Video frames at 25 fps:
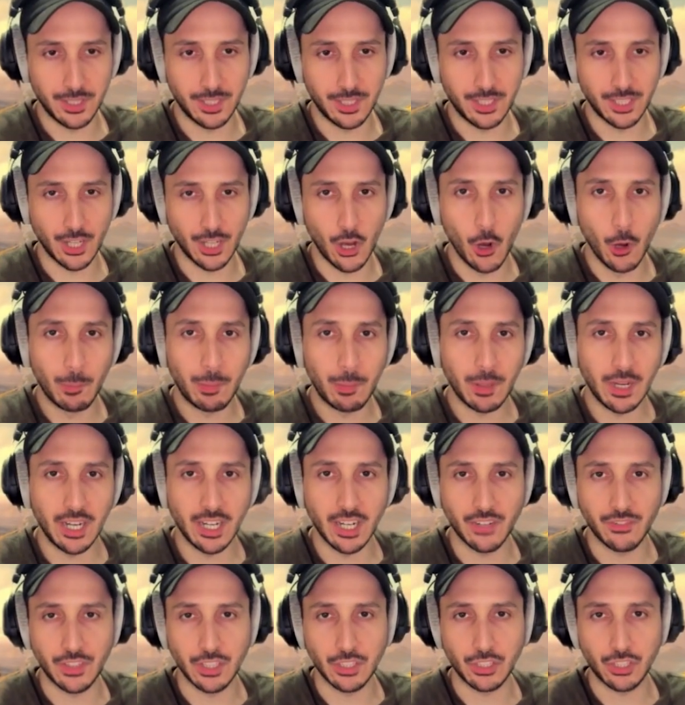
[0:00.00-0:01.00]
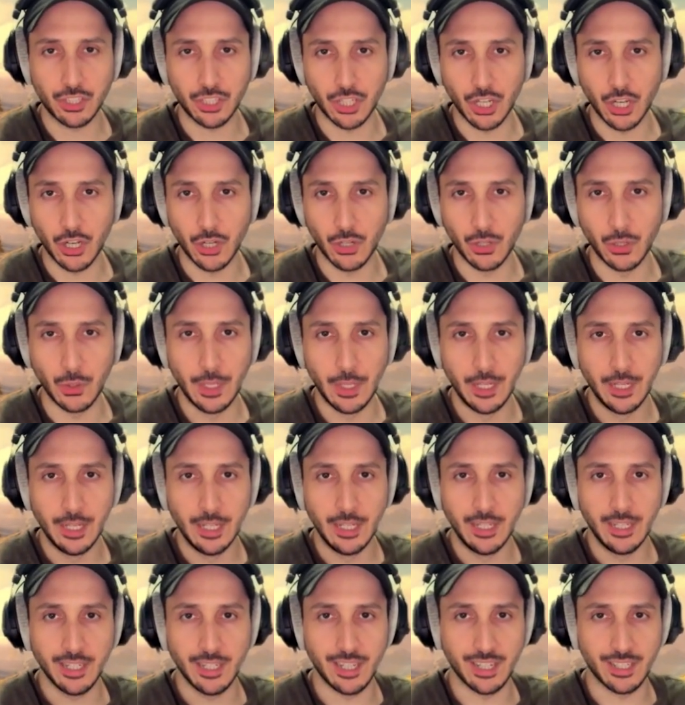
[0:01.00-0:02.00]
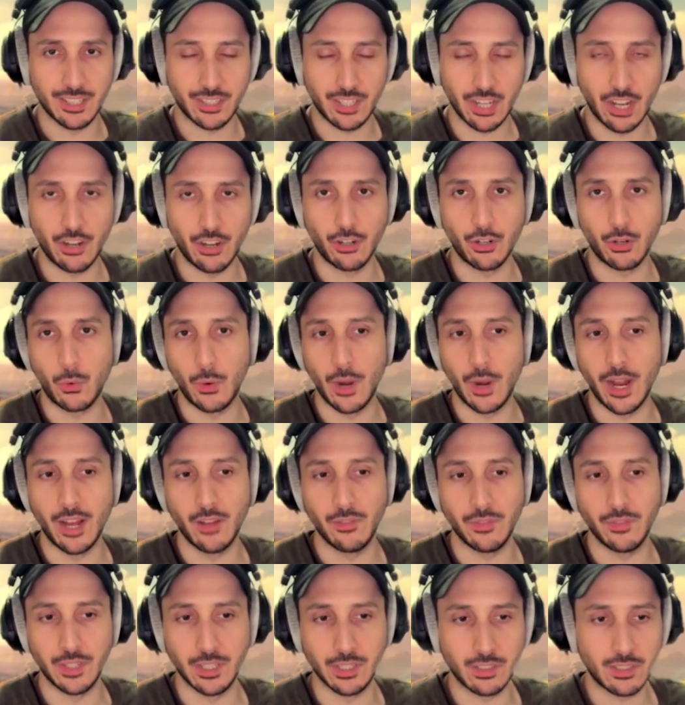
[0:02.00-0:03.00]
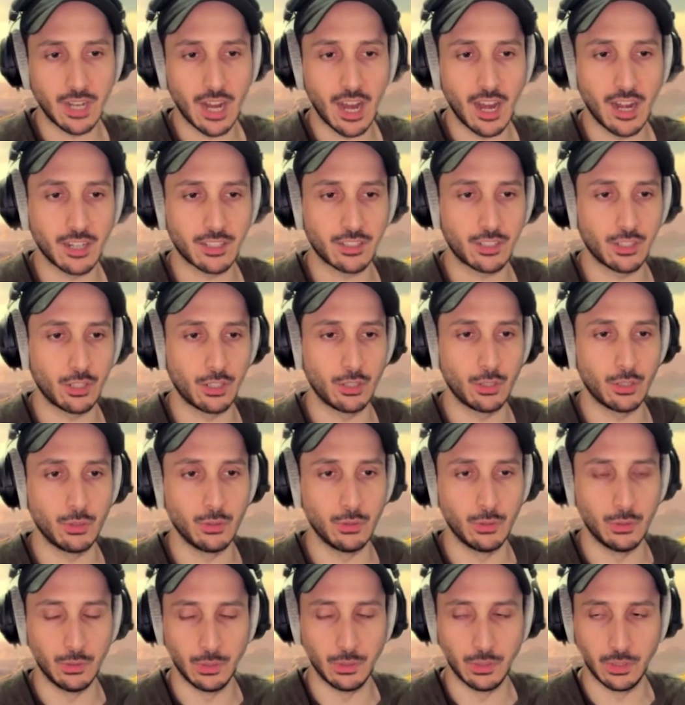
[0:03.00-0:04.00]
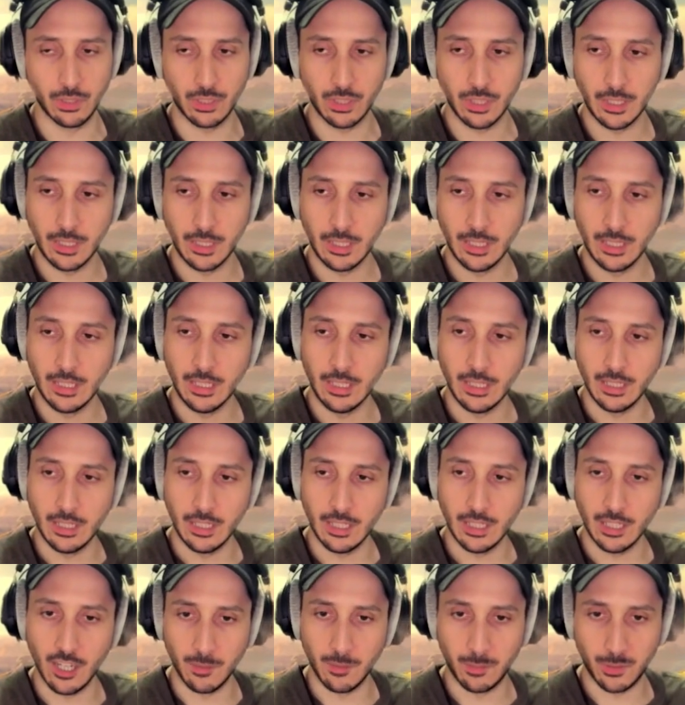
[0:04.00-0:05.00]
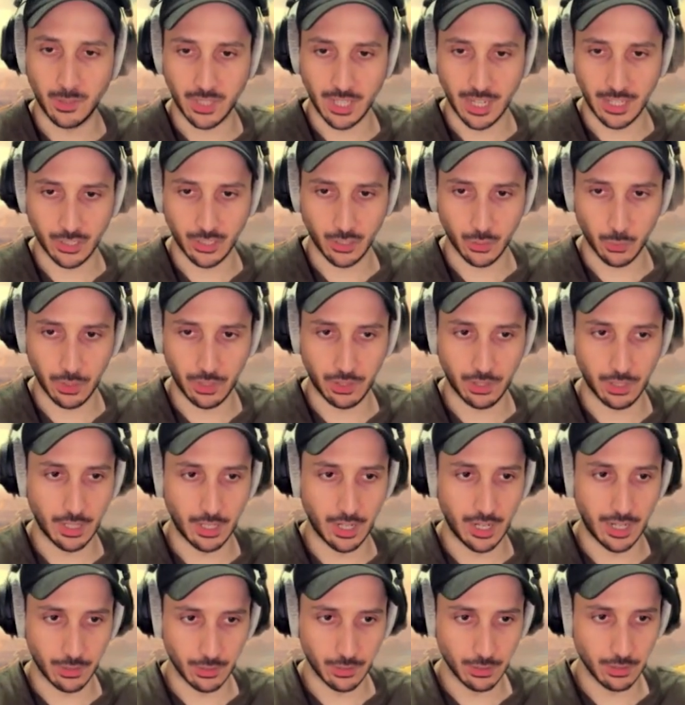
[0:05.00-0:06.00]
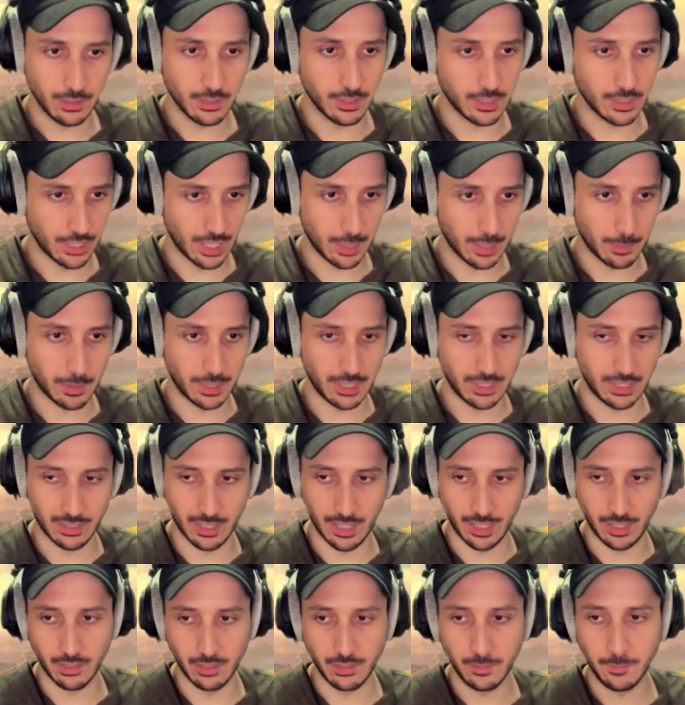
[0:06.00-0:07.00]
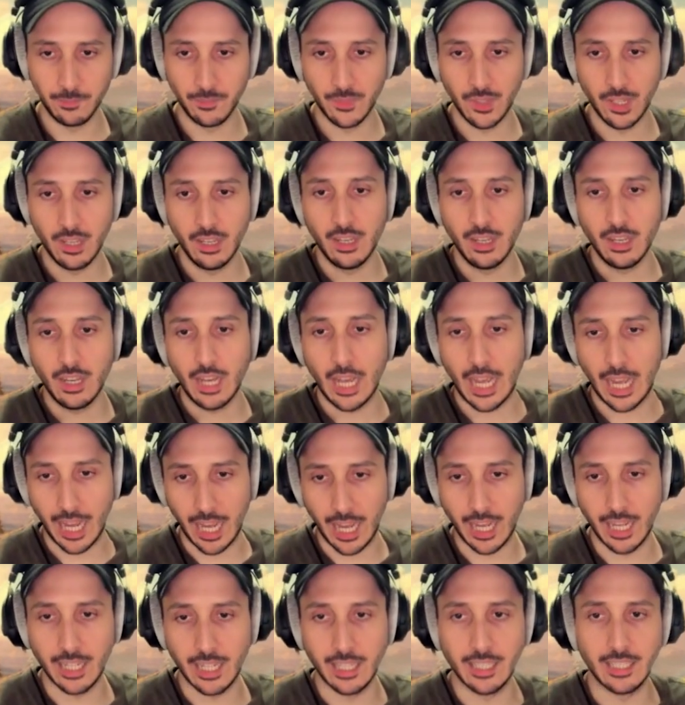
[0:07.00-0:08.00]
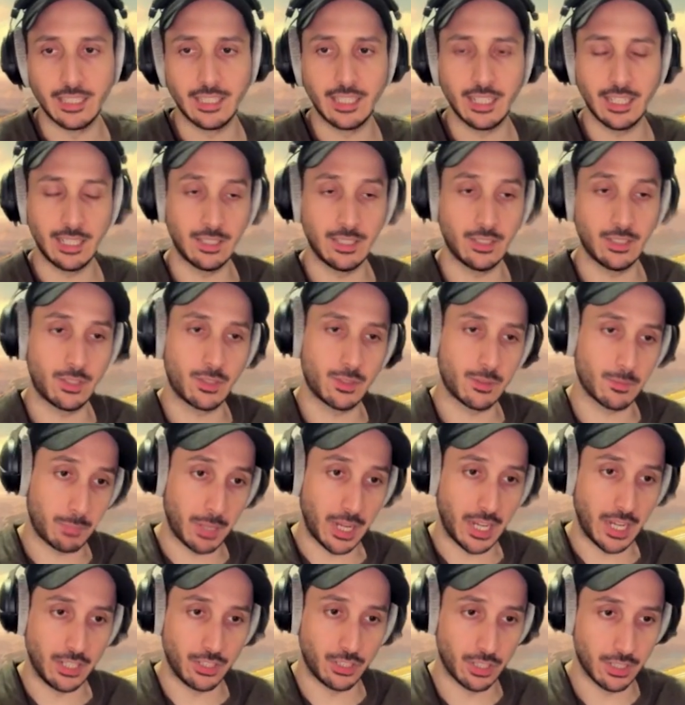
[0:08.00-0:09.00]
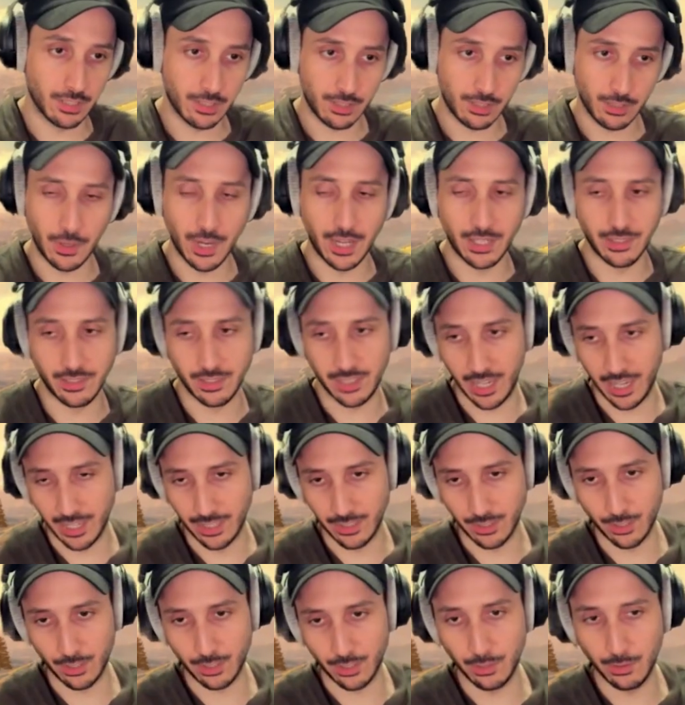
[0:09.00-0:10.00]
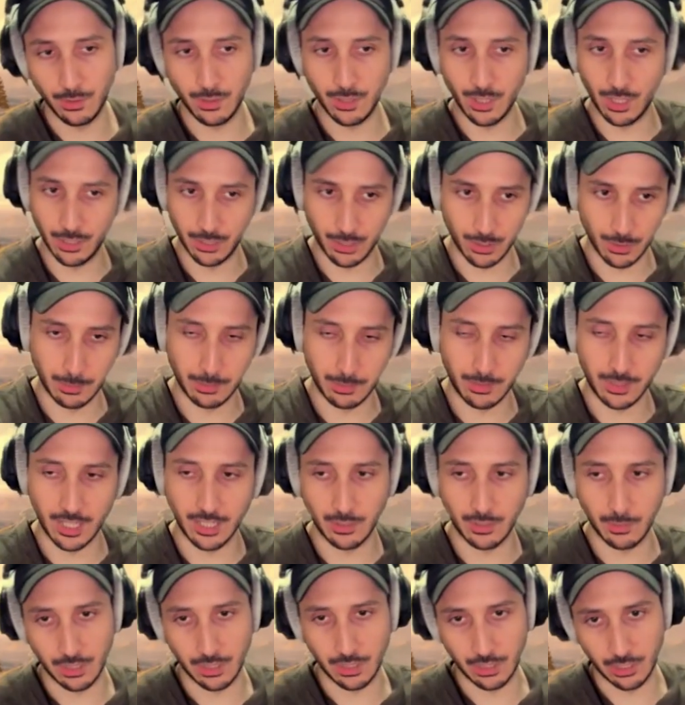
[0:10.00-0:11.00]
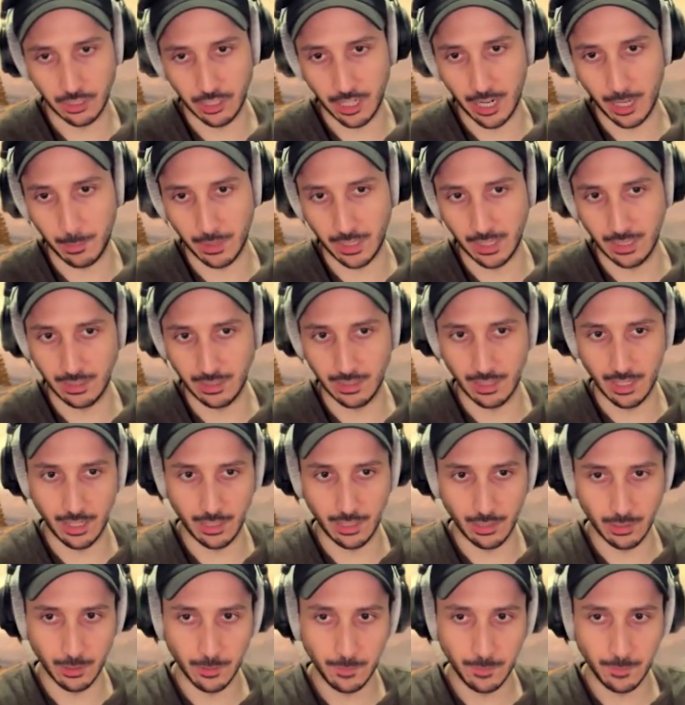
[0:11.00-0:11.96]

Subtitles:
opening of the show is centered around this doctor who's obsessed with an idol, a Japanese idol, and his patient who has cancer, who's also obsessed with this Japanese idol.